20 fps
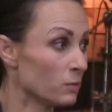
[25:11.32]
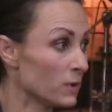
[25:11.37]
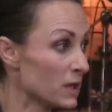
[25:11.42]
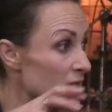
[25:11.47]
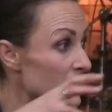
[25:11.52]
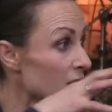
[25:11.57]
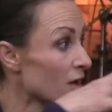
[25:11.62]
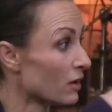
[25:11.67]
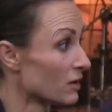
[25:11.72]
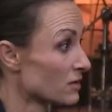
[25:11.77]

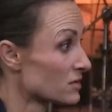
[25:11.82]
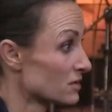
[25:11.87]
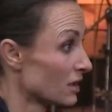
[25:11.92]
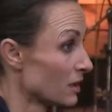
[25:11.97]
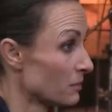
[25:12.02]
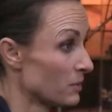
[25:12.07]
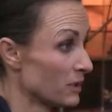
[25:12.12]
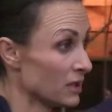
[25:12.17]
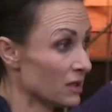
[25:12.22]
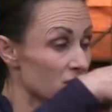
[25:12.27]
we are
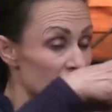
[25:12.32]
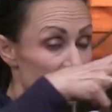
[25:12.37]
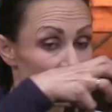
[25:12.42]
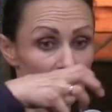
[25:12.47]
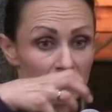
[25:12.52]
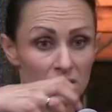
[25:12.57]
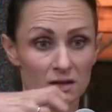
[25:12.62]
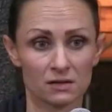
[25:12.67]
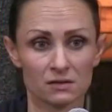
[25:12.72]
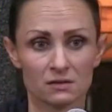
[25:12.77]
shaping each
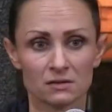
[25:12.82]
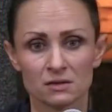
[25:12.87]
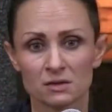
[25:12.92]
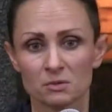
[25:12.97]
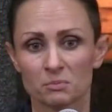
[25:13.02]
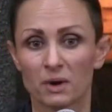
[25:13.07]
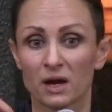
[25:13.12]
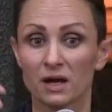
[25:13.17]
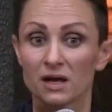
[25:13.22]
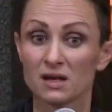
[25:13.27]
other
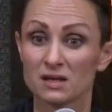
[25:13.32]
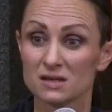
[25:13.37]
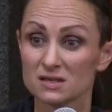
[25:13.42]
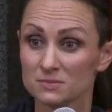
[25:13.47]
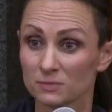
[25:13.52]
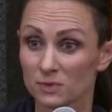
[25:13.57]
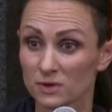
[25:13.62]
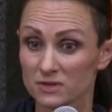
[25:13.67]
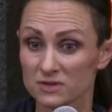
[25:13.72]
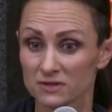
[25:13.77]
by
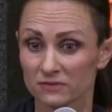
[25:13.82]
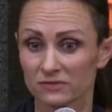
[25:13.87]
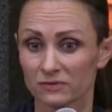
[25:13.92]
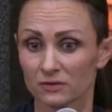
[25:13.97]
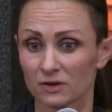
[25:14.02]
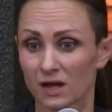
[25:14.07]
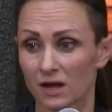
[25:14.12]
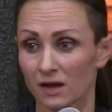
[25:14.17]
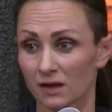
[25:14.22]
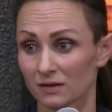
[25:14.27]
his
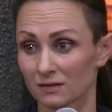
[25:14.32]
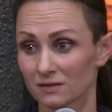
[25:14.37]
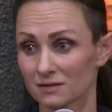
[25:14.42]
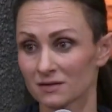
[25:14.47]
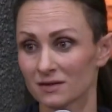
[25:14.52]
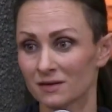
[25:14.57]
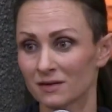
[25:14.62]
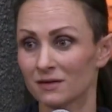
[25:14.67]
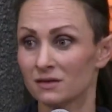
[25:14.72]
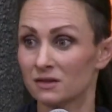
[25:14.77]
merciful hand,
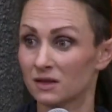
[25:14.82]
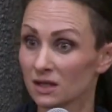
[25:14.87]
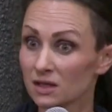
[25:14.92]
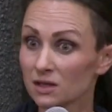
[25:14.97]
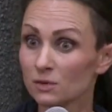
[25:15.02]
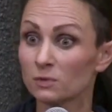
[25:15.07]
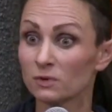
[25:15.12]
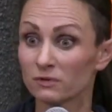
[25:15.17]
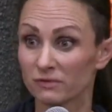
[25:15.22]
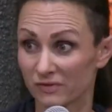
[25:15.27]
then
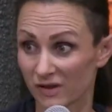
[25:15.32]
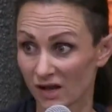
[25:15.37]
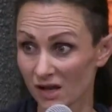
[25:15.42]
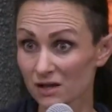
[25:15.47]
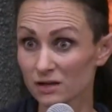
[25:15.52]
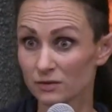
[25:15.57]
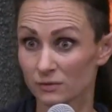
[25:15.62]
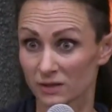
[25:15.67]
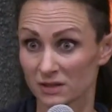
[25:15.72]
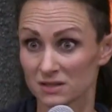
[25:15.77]
you will
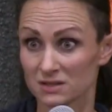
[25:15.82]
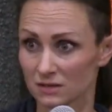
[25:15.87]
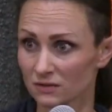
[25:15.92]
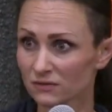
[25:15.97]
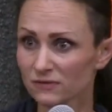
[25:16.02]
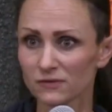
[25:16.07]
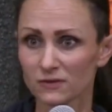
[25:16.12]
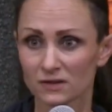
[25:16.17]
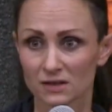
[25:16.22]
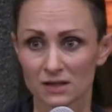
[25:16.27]
value it
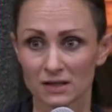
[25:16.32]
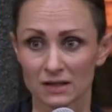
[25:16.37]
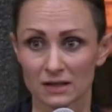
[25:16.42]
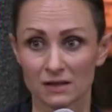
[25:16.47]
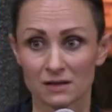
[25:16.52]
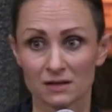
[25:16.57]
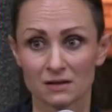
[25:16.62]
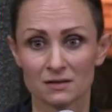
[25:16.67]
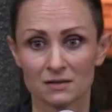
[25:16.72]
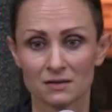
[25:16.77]

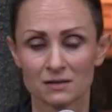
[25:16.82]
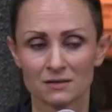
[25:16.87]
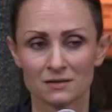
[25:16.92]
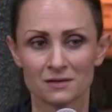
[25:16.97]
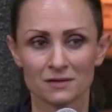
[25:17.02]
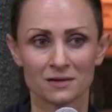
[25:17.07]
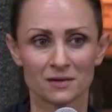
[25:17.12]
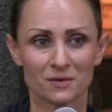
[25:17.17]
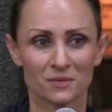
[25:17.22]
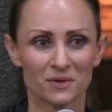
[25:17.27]
differently.
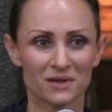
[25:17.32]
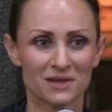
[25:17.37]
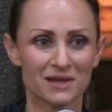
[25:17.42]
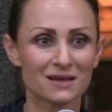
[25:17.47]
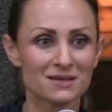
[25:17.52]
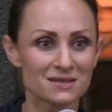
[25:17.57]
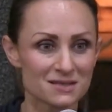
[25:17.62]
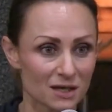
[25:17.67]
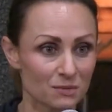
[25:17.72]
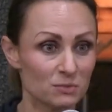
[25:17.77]
When
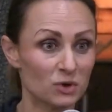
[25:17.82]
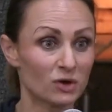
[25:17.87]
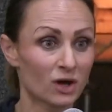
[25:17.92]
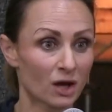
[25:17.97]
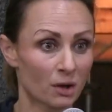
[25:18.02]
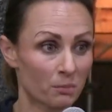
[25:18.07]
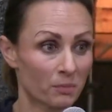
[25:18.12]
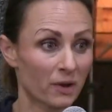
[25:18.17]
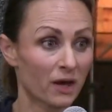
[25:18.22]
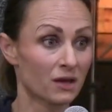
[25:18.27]
next time you
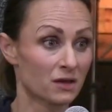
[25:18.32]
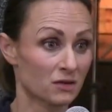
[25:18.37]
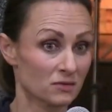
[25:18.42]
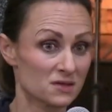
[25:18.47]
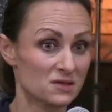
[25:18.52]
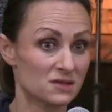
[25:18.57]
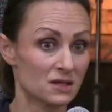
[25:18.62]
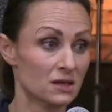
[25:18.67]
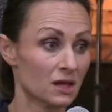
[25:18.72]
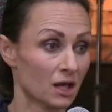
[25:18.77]
come back, you'll
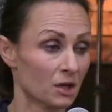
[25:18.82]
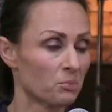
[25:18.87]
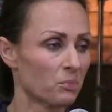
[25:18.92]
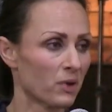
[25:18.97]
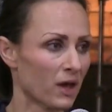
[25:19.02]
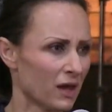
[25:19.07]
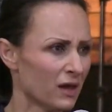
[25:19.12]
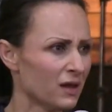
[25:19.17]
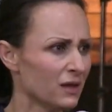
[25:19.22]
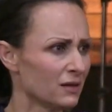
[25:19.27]
see that
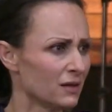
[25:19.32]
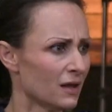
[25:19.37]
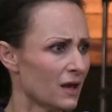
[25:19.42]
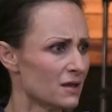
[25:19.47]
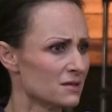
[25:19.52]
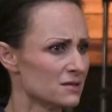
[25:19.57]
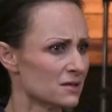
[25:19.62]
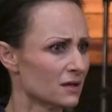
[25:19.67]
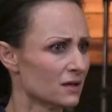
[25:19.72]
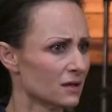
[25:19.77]
pain
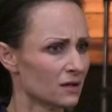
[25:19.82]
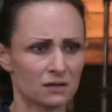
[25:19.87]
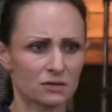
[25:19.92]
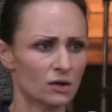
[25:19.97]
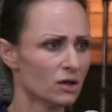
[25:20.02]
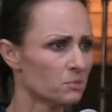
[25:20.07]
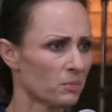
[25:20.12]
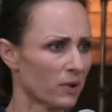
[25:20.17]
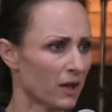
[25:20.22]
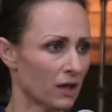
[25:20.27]
as a
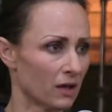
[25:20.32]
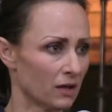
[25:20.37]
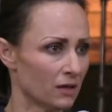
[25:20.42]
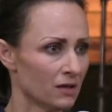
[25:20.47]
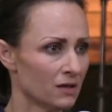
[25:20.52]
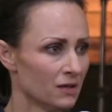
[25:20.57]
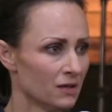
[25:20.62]
not pain.